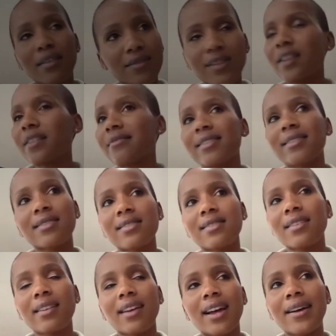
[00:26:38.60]
of
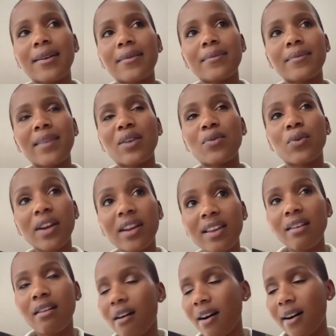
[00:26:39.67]
service and
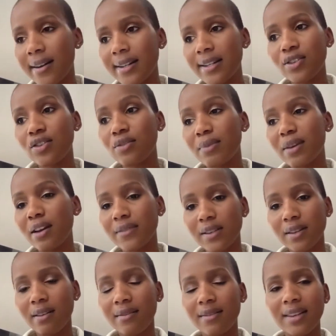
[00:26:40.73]
working hard to be of
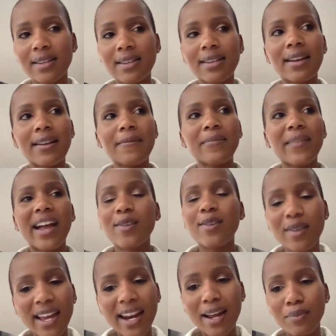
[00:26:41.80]
service. I
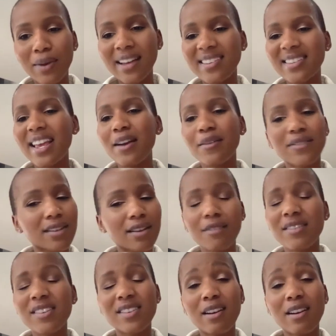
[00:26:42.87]
know that I say of
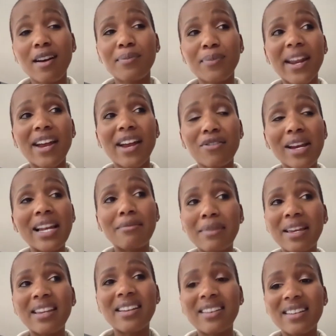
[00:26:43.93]
service a lot, but I really
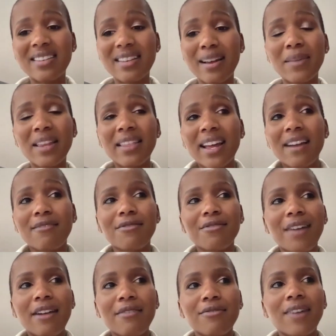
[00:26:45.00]
mean it. It's something that
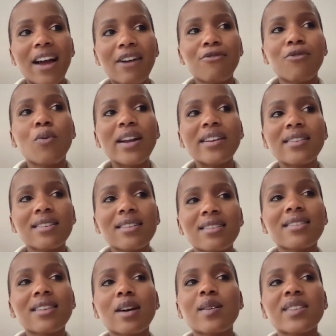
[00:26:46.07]
I've wanted
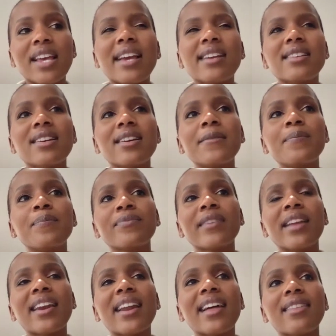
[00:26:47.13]
since I was 8.
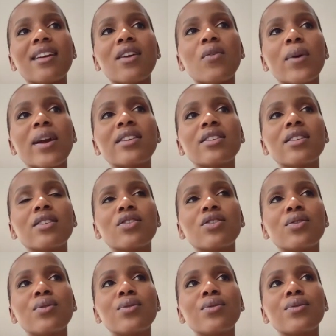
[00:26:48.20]
And I think when
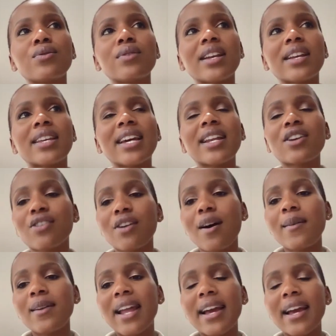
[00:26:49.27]
you get a
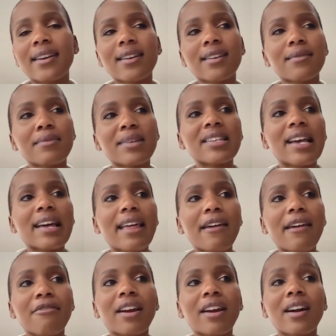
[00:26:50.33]
crown like Miss South
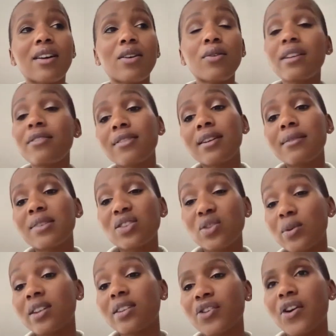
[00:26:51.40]
Africa or even a Miss
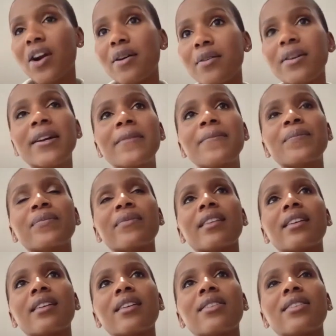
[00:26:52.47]
World crown,
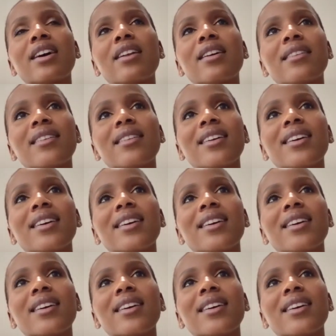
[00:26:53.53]
if